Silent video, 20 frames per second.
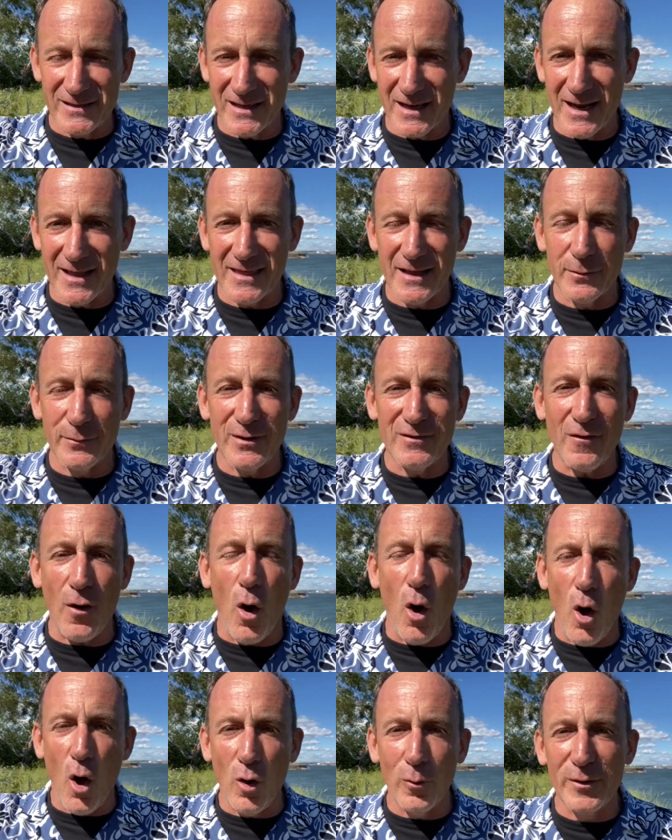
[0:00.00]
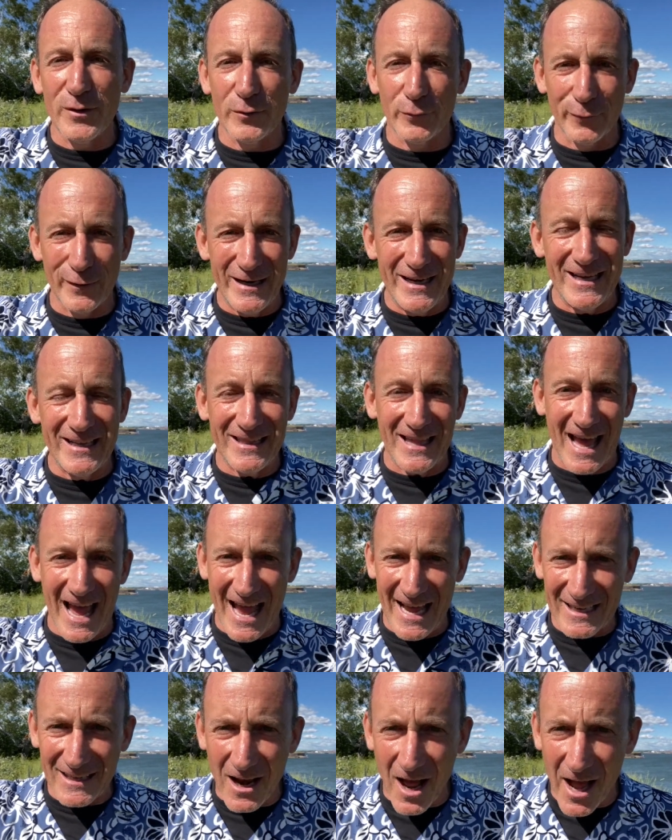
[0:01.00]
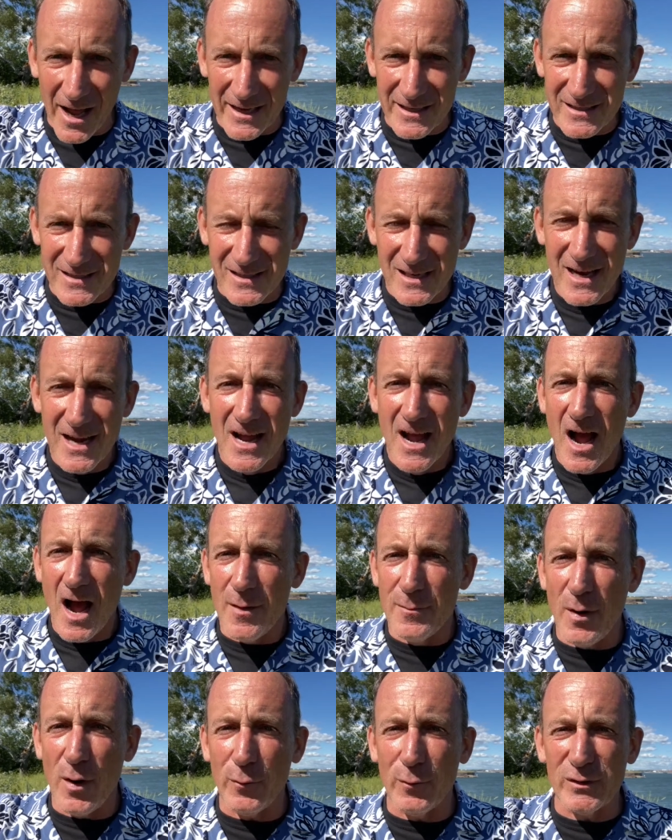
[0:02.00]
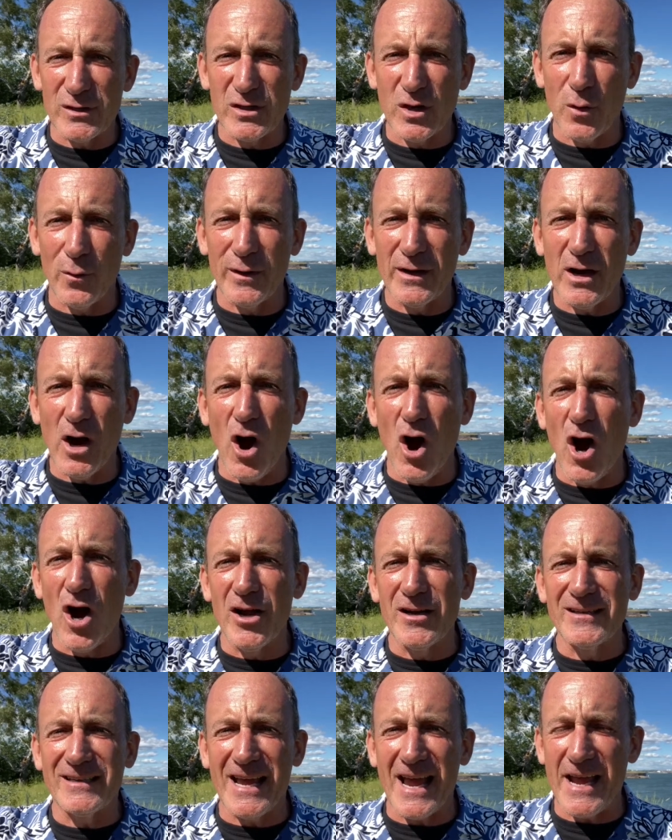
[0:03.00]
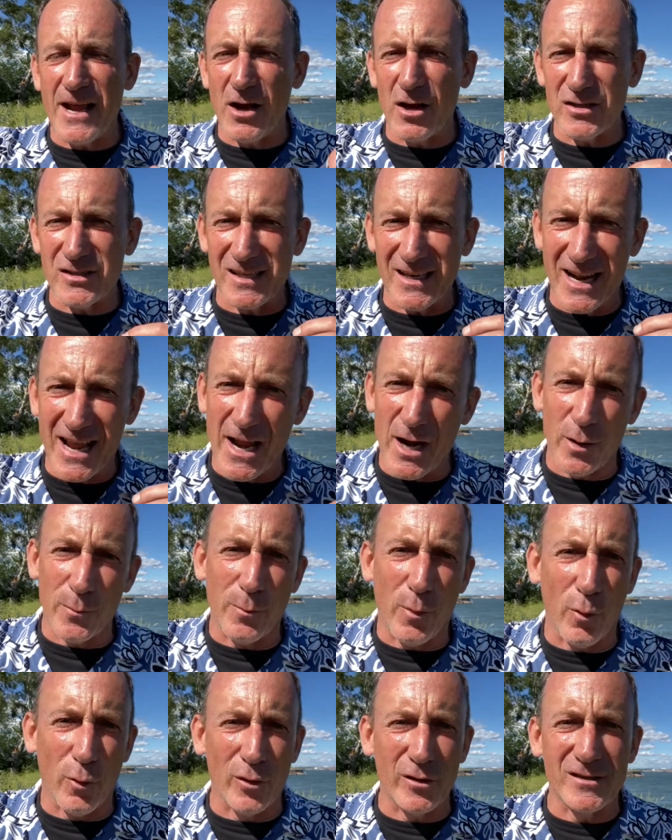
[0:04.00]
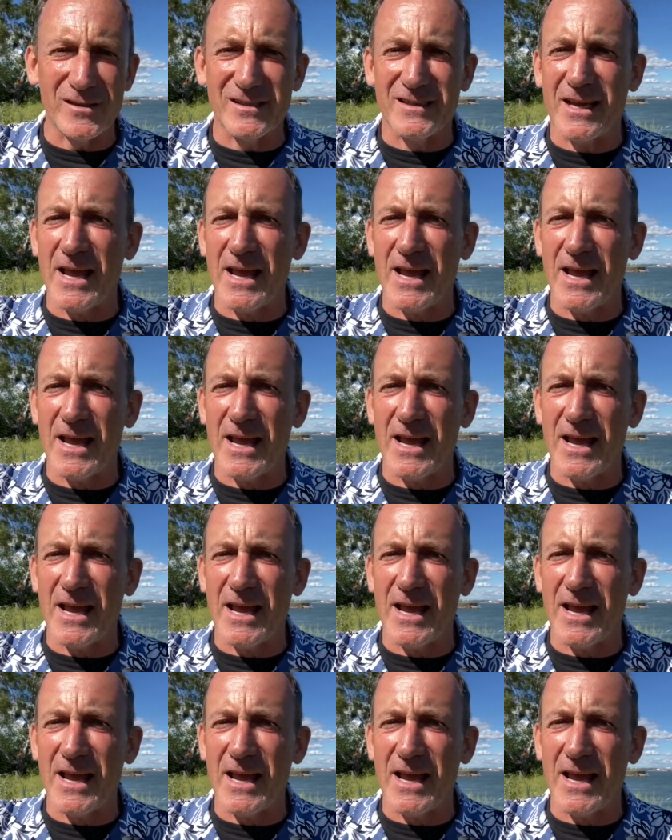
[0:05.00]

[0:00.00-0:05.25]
And I think we've all been reading the headlines about what's going on, chaos at airports,